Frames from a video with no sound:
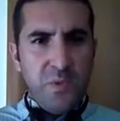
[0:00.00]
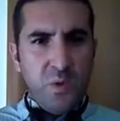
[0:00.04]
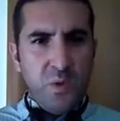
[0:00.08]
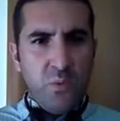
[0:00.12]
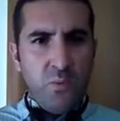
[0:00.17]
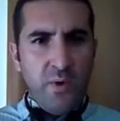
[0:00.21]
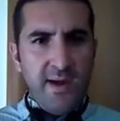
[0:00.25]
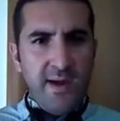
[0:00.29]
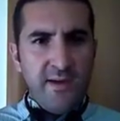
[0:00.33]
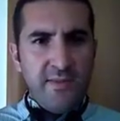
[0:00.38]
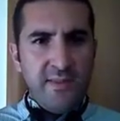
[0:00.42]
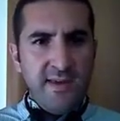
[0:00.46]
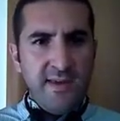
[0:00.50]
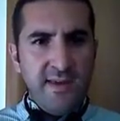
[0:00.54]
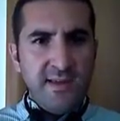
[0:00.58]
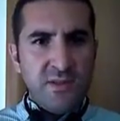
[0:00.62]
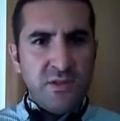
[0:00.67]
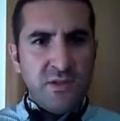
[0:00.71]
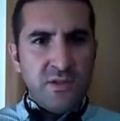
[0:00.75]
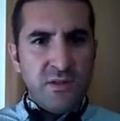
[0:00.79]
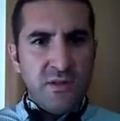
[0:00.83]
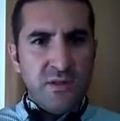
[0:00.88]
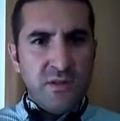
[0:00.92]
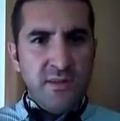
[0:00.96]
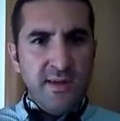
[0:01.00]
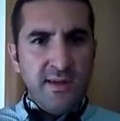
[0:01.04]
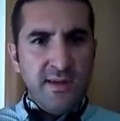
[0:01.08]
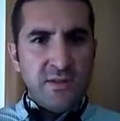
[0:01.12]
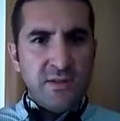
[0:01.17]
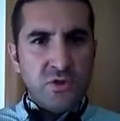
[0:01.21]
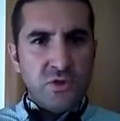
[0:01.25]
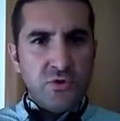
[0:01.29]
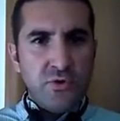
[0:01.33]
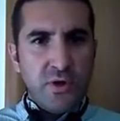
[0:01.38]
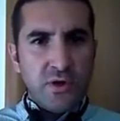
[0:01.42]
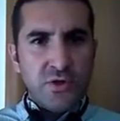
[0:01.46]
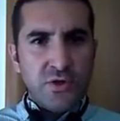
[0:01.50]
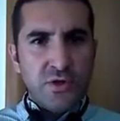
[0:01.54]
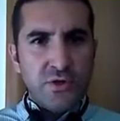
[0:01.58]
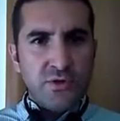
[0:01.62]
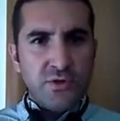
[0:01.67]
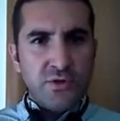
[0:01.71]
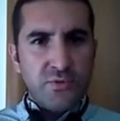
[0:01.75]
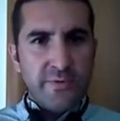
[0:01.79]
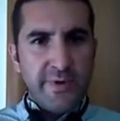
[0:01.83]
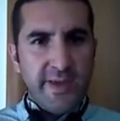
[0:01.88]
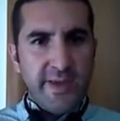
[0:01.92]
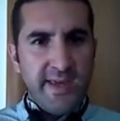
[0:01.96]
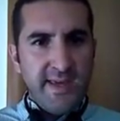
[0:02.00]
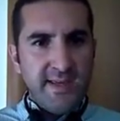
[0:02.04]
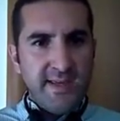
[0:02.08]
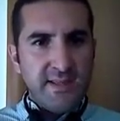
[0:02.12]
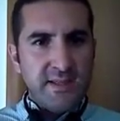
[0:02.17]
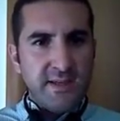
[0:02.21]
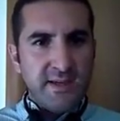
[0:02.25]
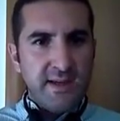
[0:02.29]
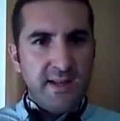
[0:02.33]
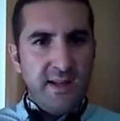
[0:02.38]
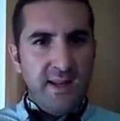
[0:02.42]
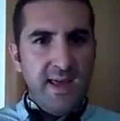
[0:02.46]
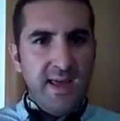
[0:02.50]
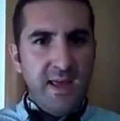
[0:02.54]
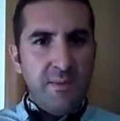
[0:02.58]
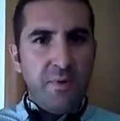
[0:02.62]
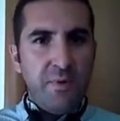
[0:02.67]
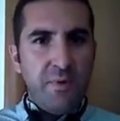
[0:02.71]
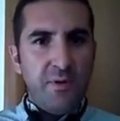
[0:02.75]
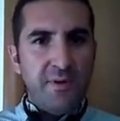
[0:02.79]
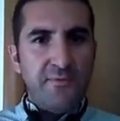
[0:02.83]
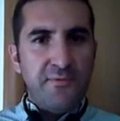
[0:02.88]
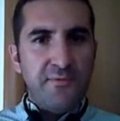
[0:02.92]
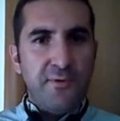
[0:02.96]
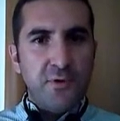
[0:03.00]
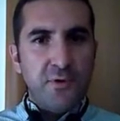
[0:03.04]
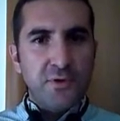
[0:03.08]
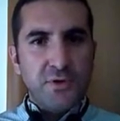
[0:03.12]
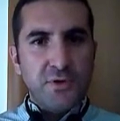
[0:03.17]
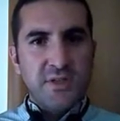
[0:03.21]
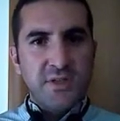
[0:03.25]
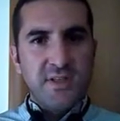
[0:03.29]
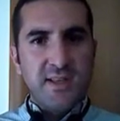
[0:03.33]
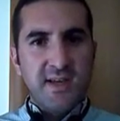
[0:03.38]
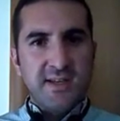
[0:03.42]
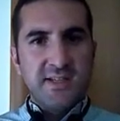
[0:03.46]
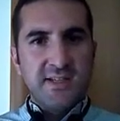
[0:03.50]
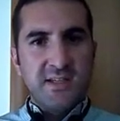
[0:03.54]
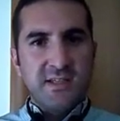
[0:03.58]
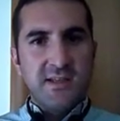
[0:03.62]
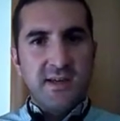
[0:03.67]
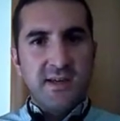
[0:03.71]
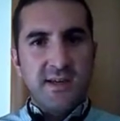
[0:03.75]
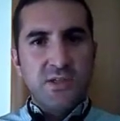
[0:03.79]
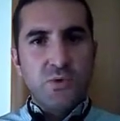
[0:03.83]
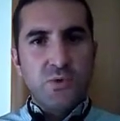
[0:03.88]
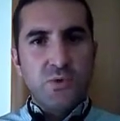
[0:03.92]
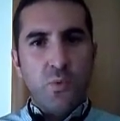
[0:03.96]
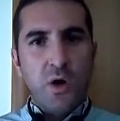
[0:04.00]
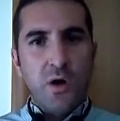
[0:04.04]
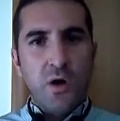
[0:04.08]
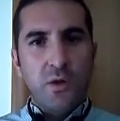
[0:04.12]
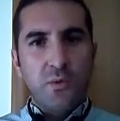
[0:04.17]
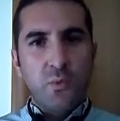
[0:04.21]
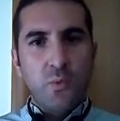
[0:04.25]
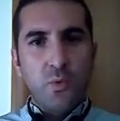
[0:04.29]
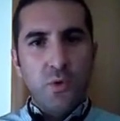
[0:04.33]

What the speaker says: where the instructions read, label the photos in exercise 1.